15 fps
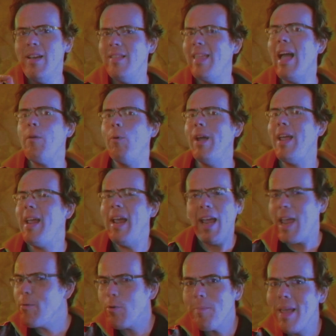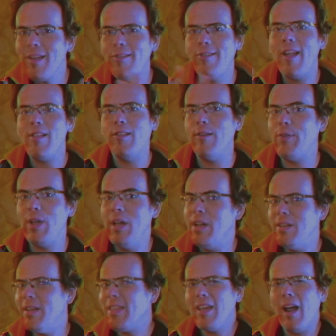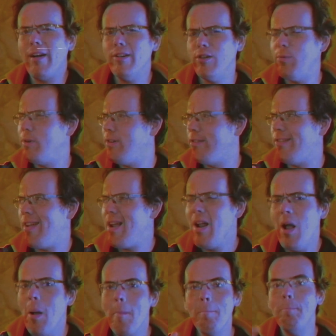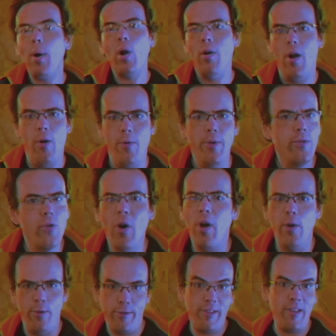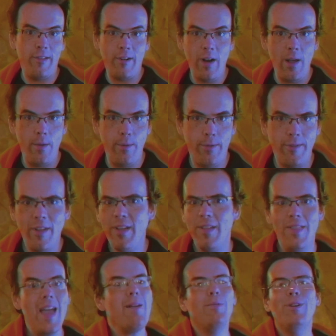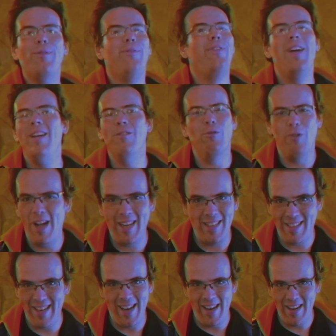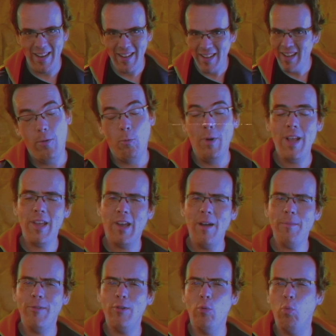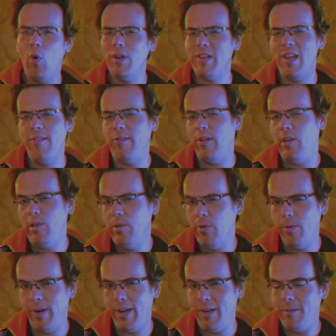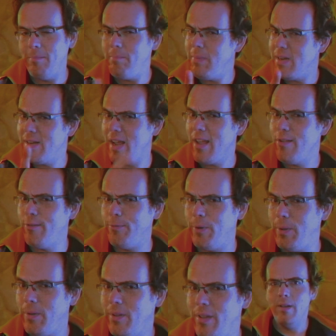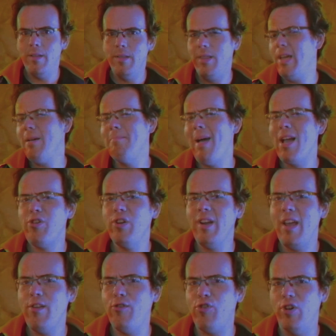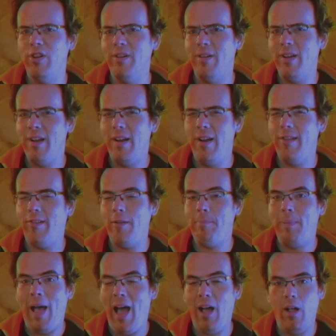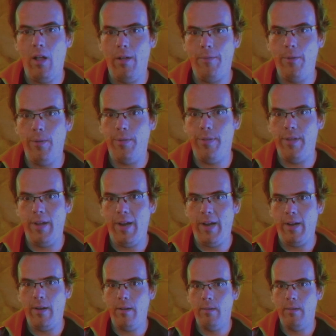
That way, it would make sense if another character were to say, borrow your OC's clothes. They would fit right in. When it comes to what is alluring, be tasteful. The imagination is a powerful thing.